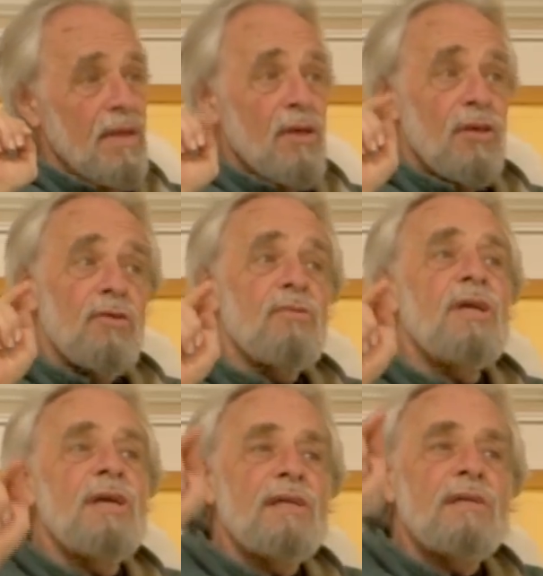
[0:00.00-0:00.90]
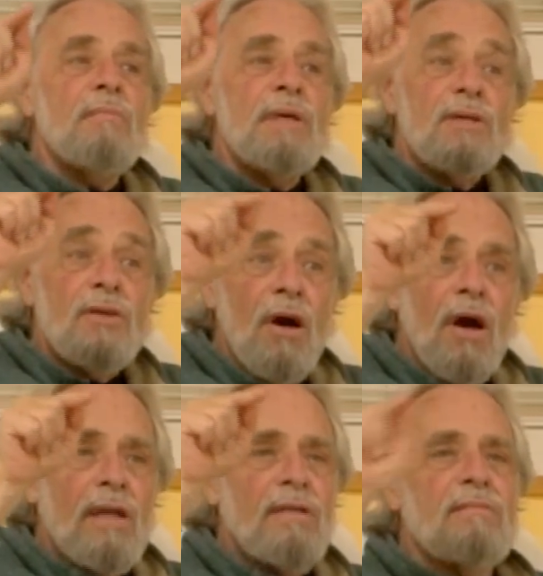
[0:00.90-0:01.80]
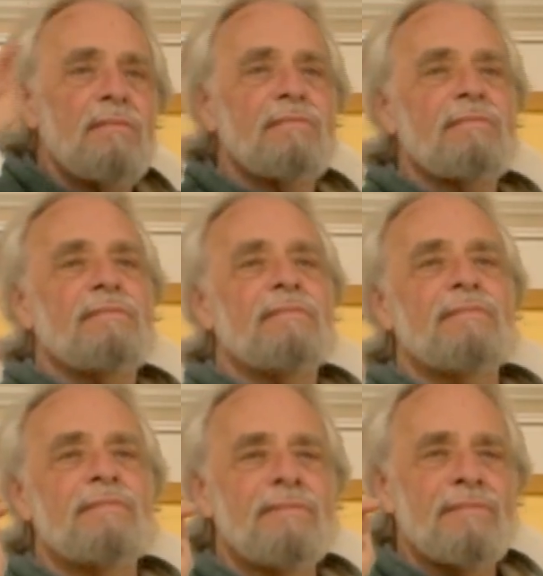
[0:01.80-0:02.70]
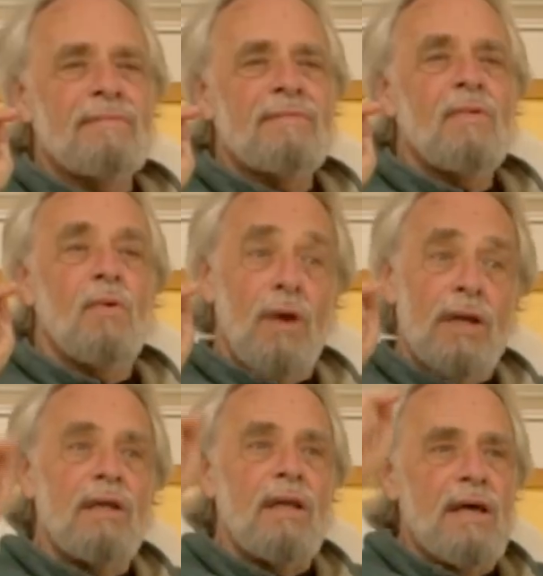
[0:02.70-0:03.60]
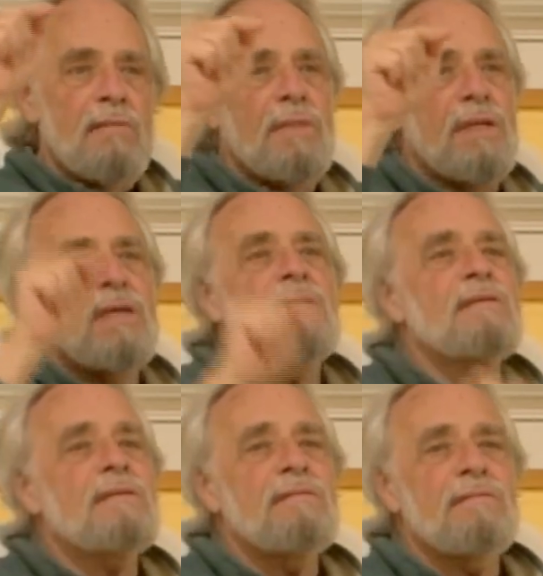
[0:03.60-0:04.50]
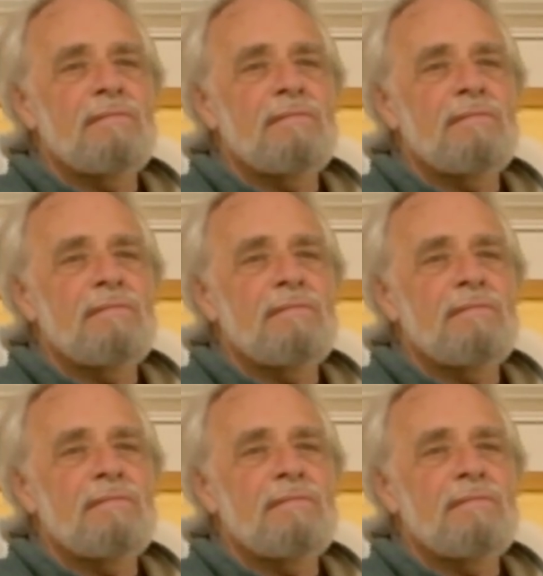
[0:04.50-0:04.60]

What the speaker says: You need to be taught what enlightenment is.